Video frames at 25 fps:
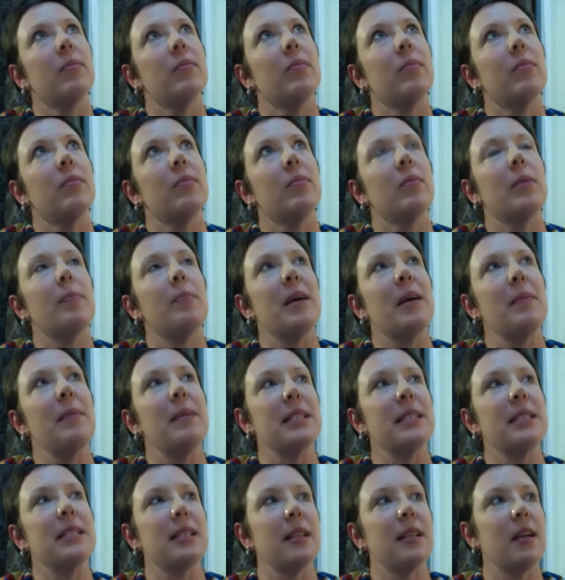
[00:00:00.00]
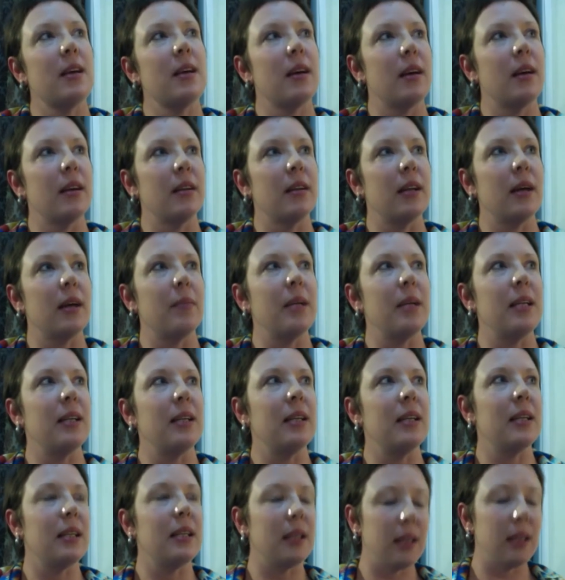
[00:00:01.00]
babies learn, I
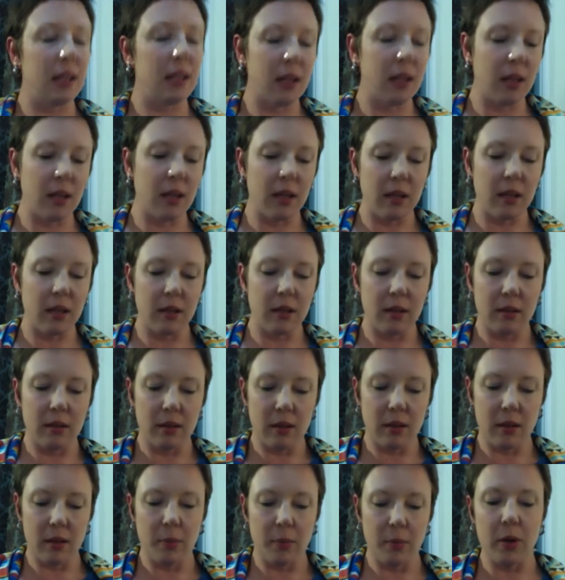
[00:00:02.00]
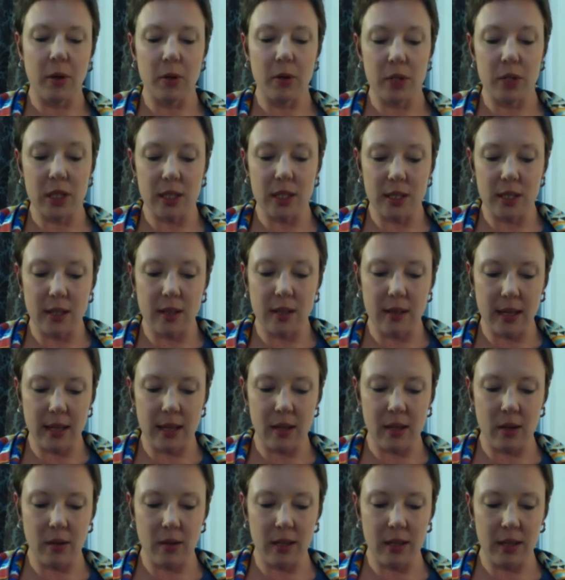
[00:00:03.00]
mean, the process that they're
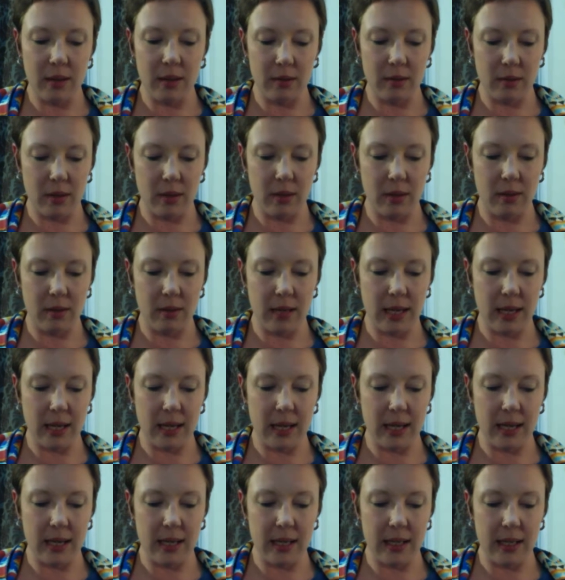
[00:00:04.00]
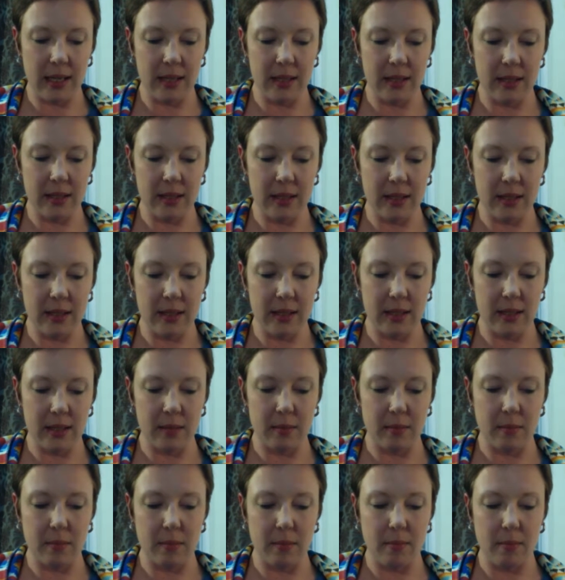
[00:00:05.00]
going through is
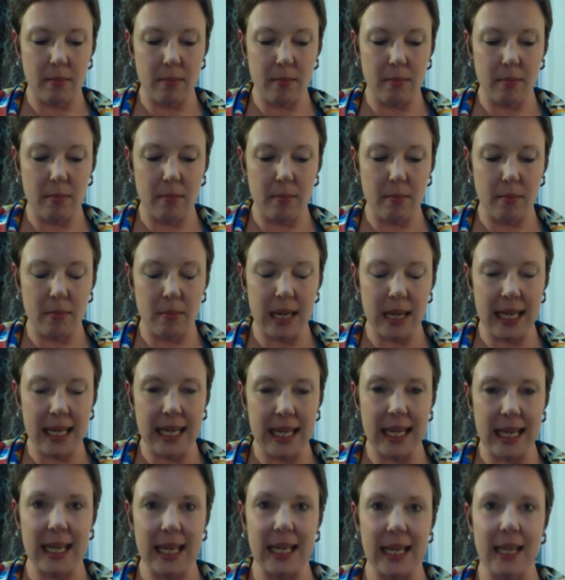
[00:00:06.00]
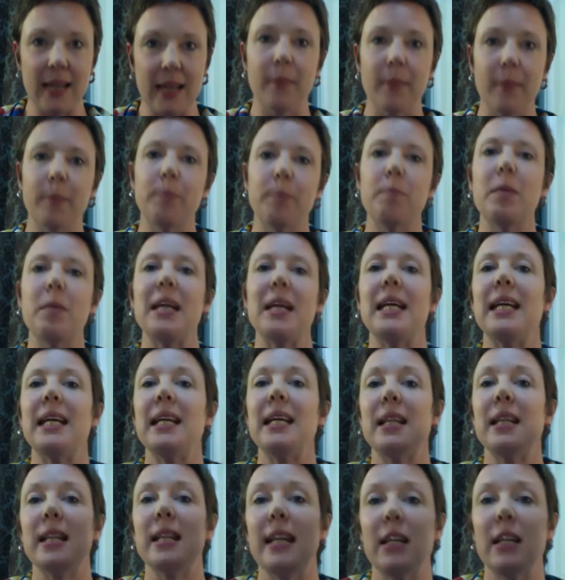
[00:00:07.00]
making
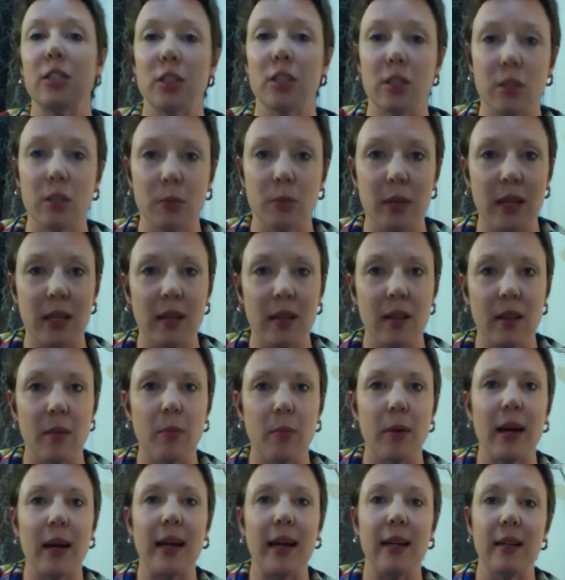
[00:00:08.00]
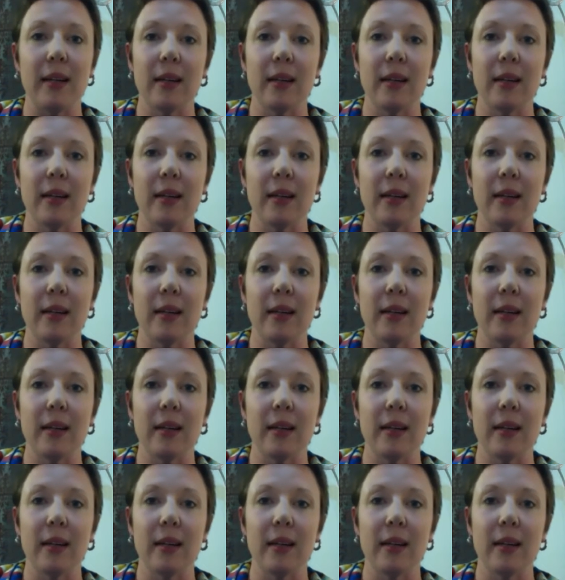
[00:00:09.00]
connections within the brain,